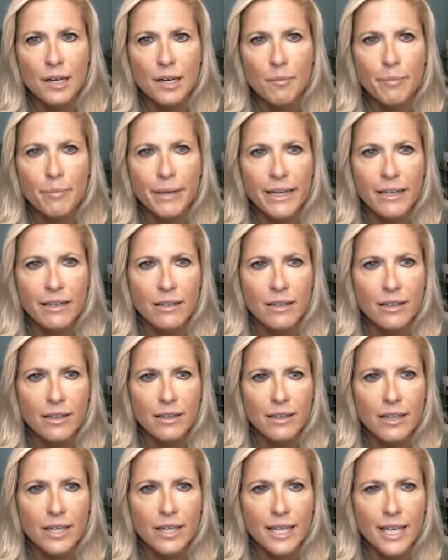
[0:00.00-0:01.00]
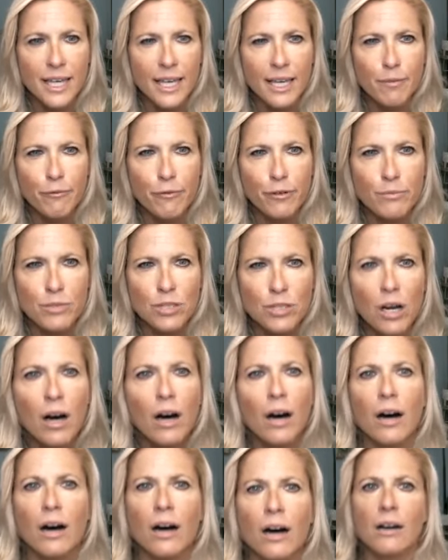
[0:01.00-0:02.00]
But it came from
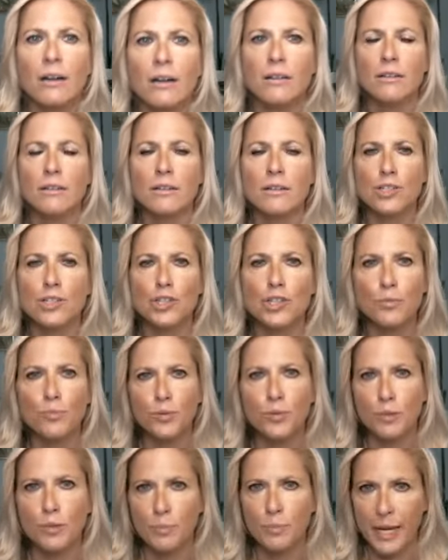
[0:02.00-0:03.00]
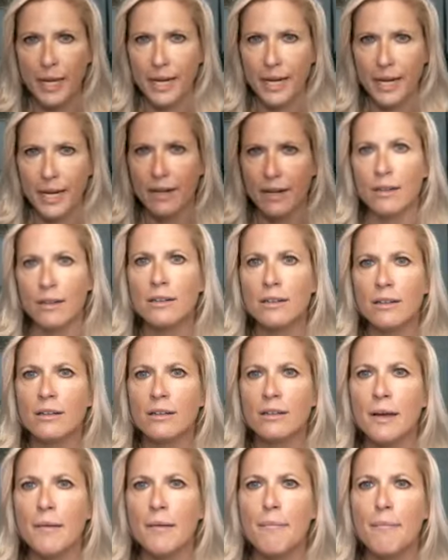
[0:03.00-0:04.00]
Ta, to prepare,
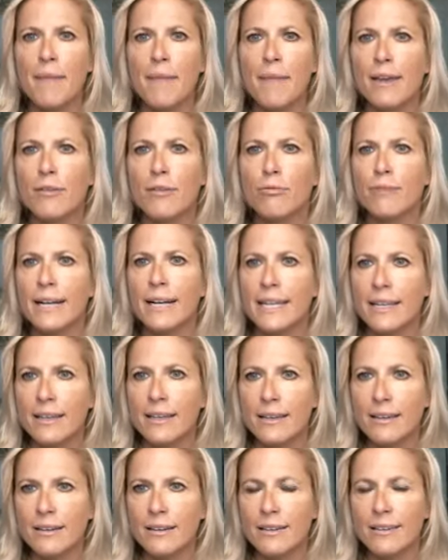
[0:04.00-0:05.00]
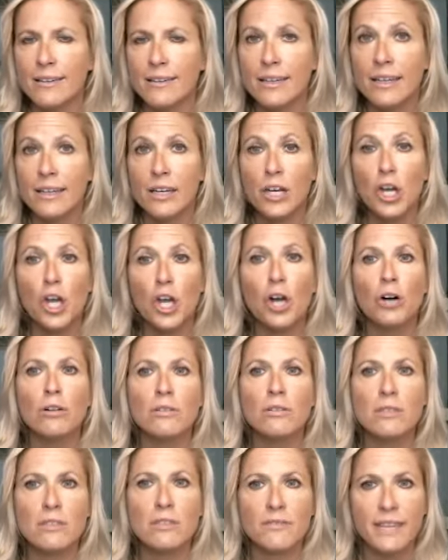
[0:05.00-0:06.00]
make ready,
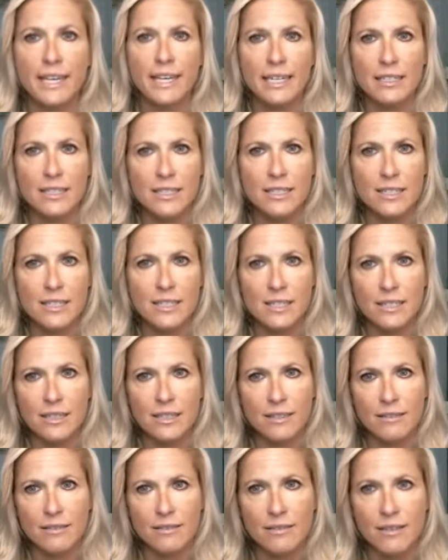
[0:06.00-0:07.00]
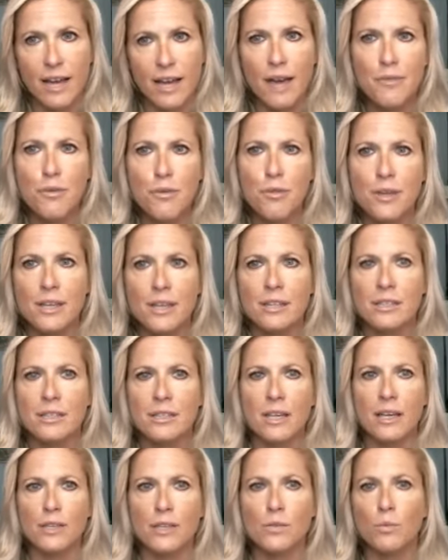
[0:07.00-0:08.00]
cultivate. Other things
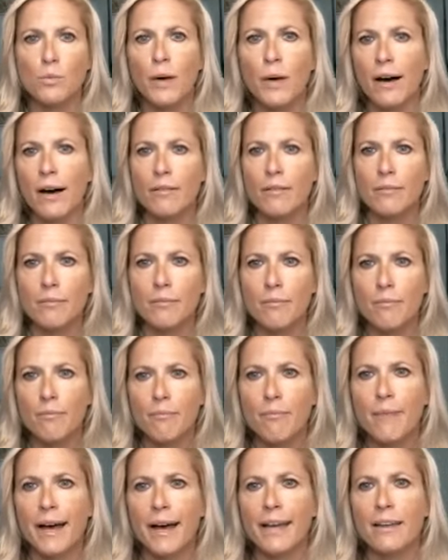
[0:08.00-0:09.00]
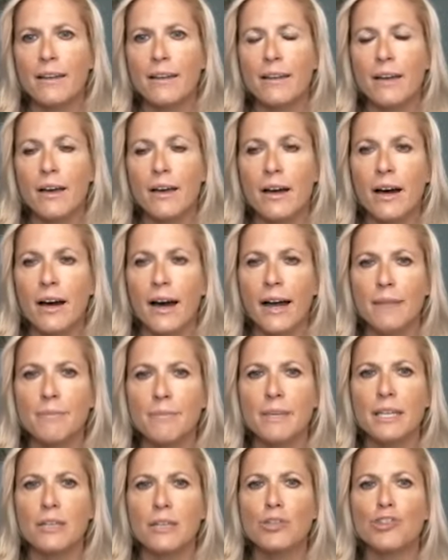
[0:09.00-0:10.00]
as well. But I'm
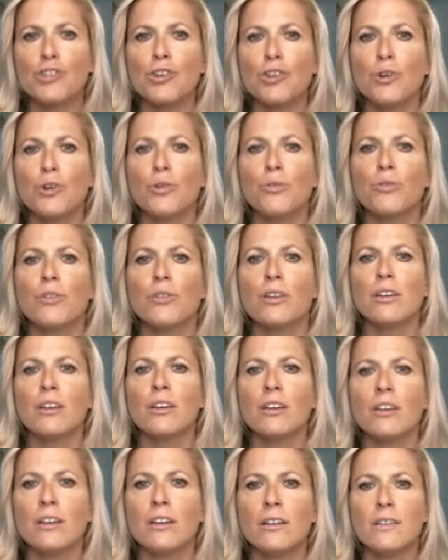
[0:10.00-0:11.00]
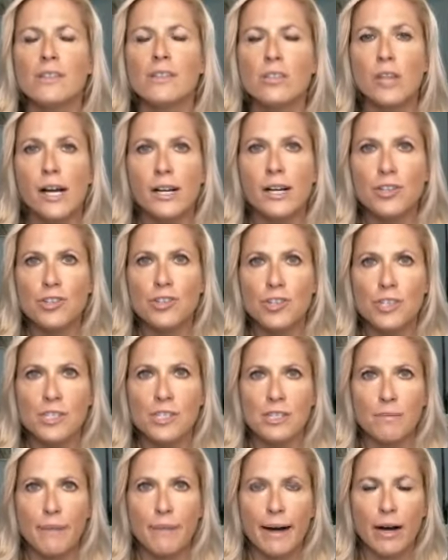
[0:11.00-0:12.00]
being shown it's not
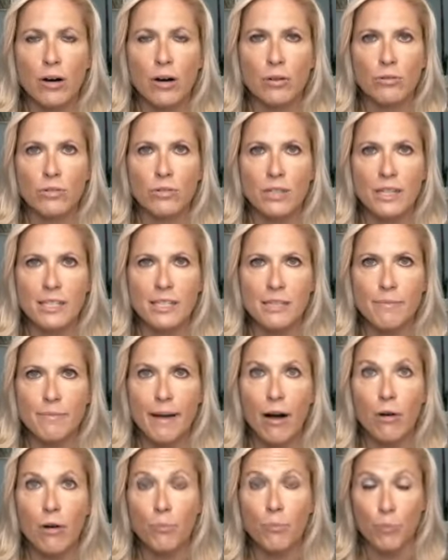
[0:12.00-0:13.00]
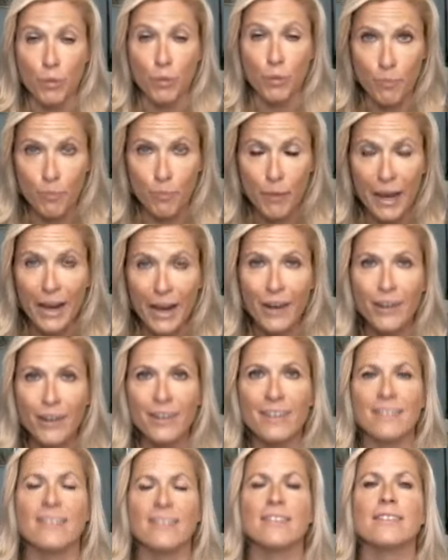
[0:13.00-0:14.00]
just about, it's about
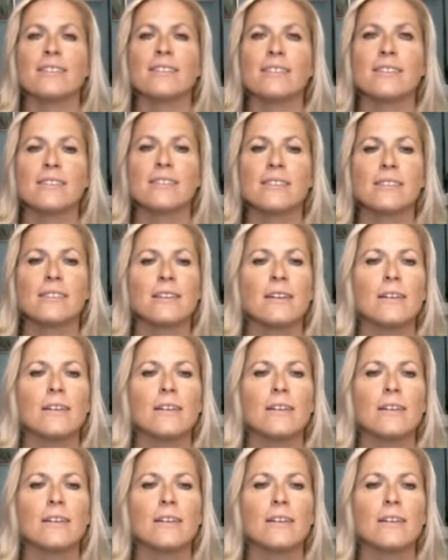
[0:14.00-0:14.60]
preparedness.